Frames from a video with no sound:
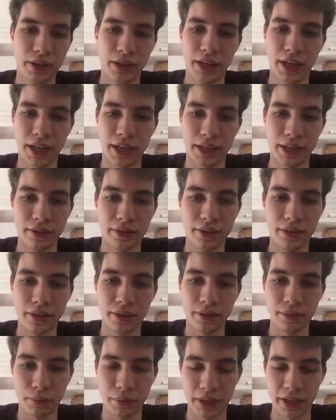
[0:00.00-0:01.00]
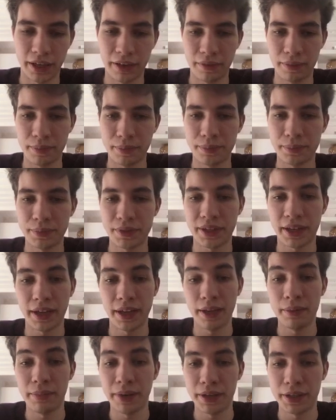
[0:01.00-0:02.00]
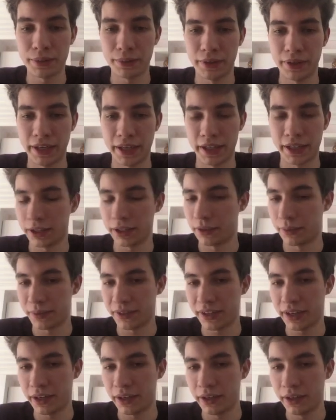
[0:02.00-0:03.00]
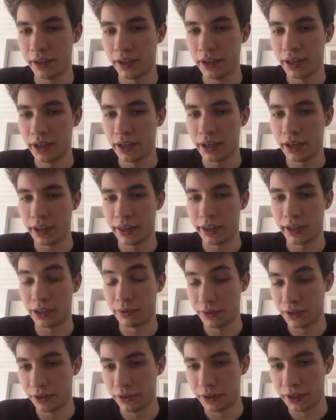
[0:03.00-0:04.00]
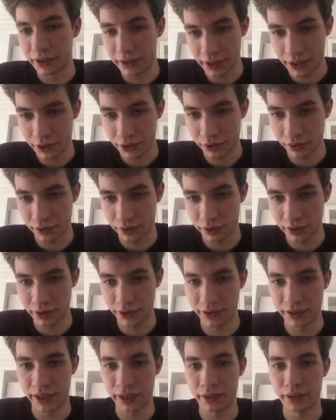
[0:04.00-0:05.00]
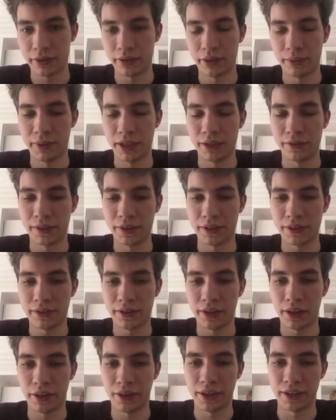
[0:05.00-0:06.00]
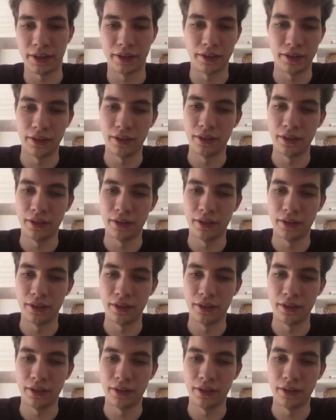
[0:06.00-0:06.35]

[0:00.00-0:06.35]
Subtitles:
And we have psi minus 1 acting on psi, and then the resulting tensor is acting on the matrix theta t.